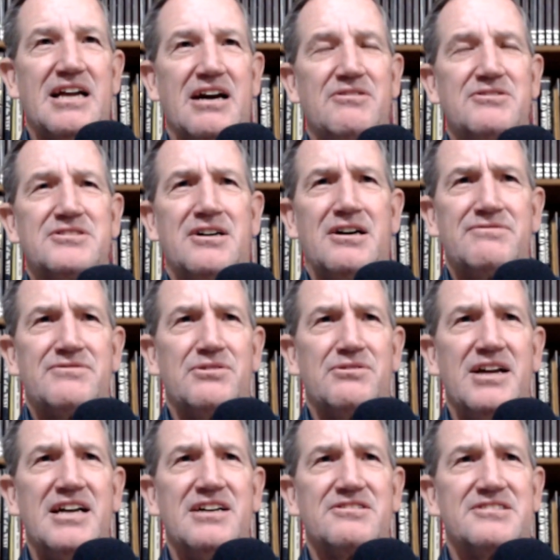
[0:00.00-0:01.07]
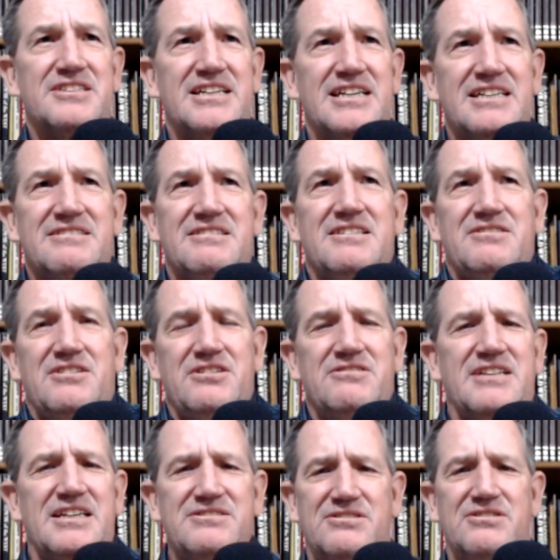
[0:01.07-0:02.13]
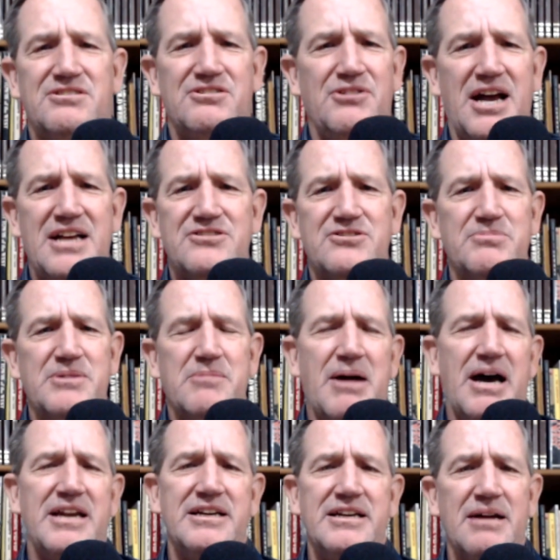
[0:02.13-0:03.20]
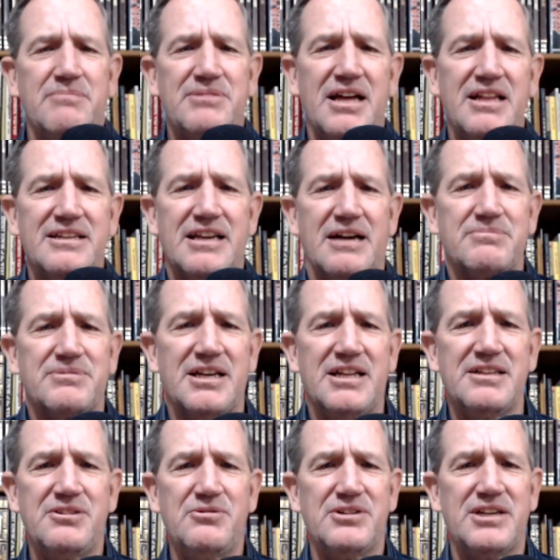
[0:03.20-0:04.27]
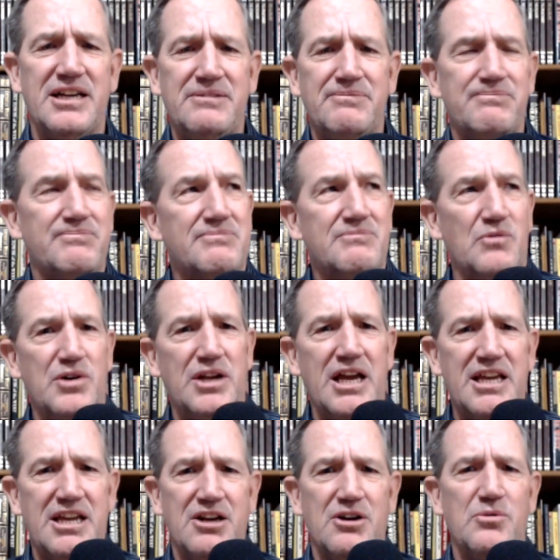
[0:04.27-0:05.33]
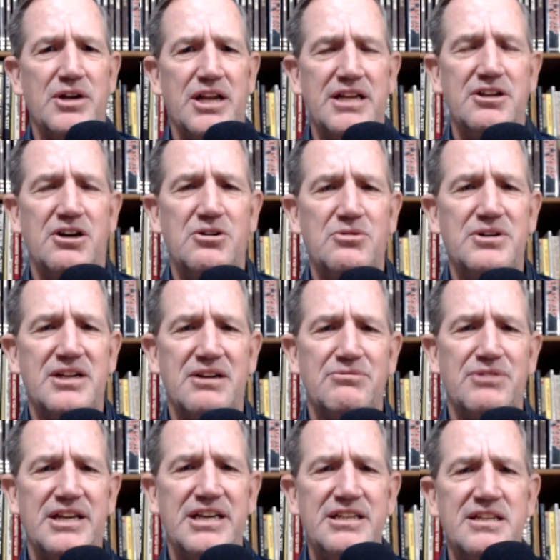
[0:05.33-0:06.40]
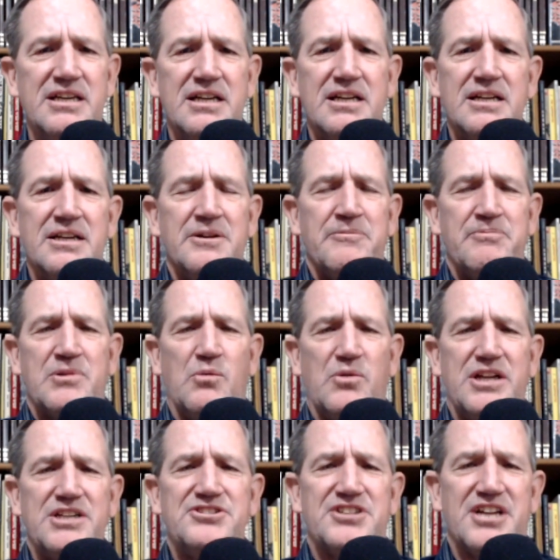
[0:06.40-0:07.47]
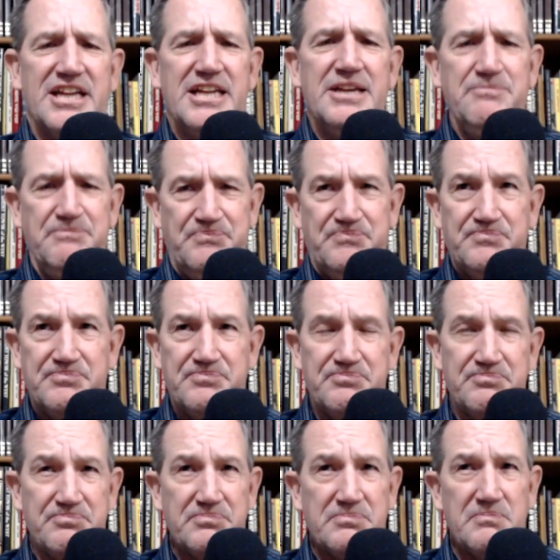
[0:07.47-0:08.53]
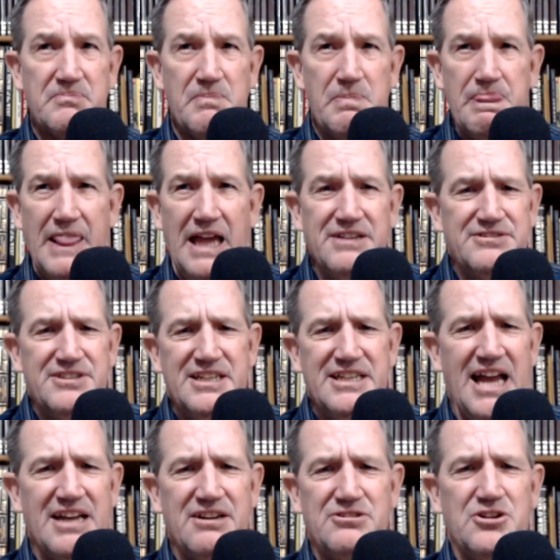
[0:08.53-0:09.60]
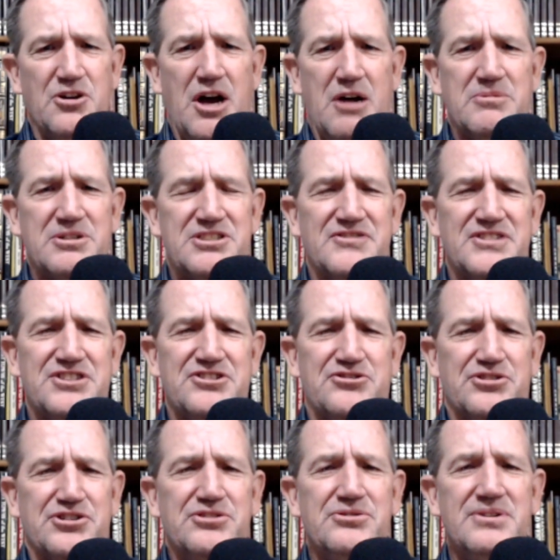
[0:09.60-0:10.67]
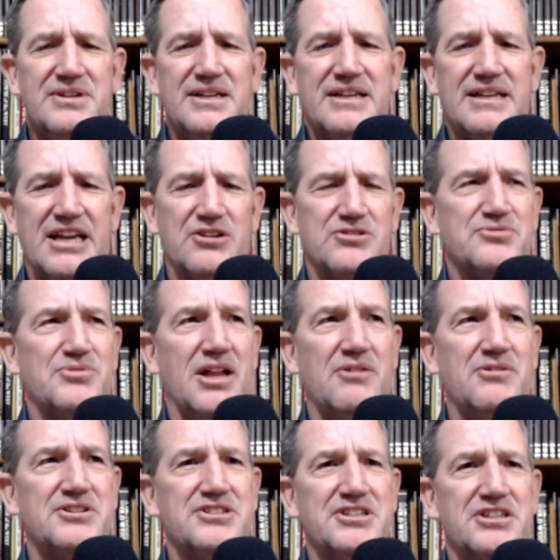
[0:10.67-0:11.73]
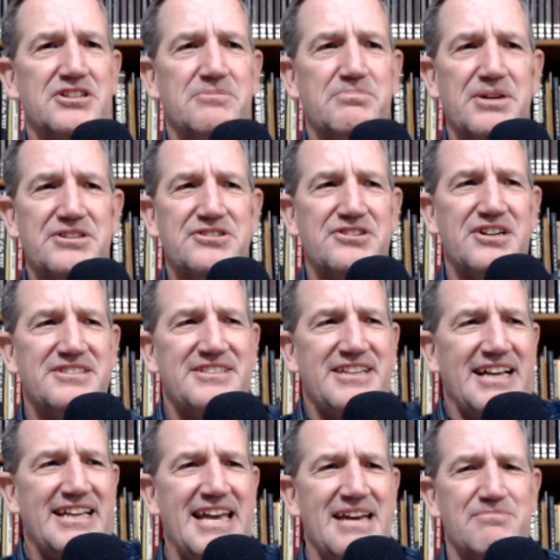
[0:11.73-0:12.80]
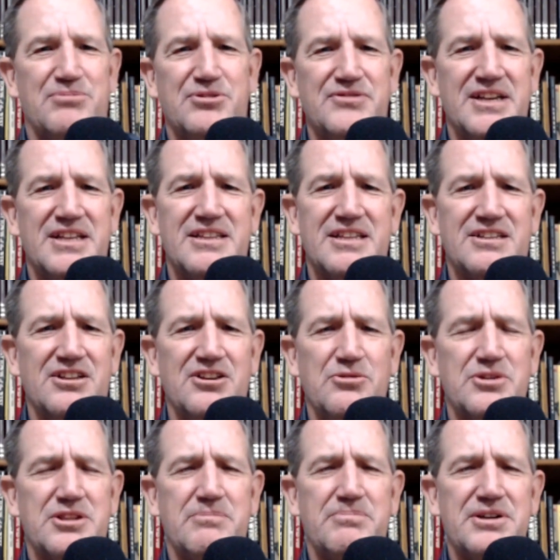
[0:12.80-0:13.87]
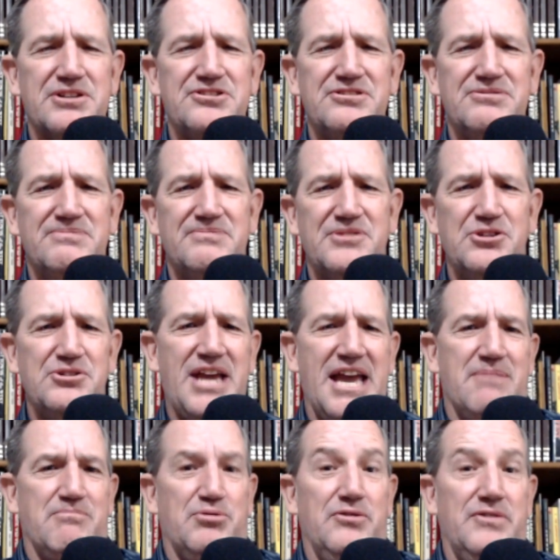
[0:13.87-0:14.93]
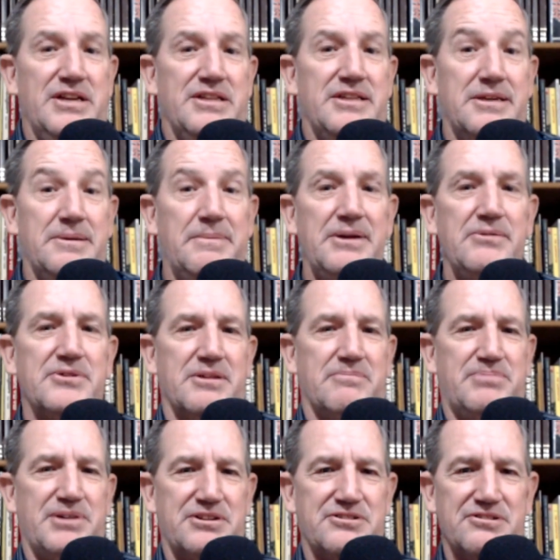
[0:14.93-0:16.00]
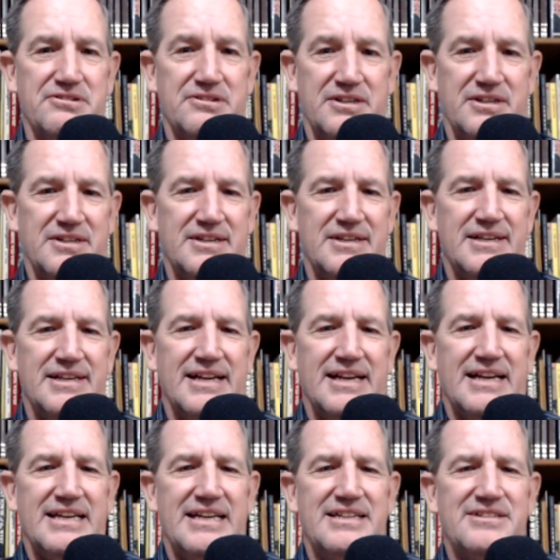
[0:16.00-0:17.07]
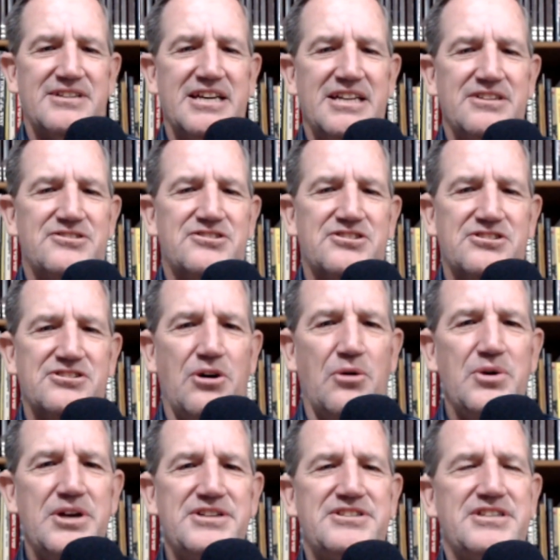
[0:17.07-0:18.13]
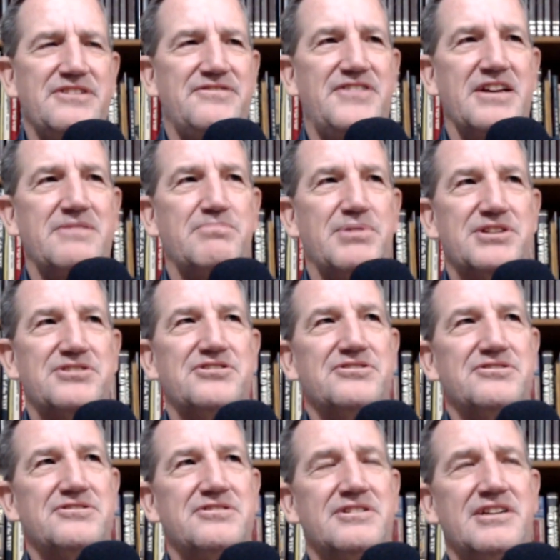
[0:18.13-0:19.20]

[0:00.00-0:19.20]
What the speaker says: I was off the rails. And I said, dude, you asked me about it, and I'm telling you what I hear, what I know, what I read, what I study. I said, and I don't know how much of it's true. He goes, well, I want to see a good picture. I said, I can't prove anything to you with a picture. You can't prove anything to me with a picture. It is getting so easy to fake pictures.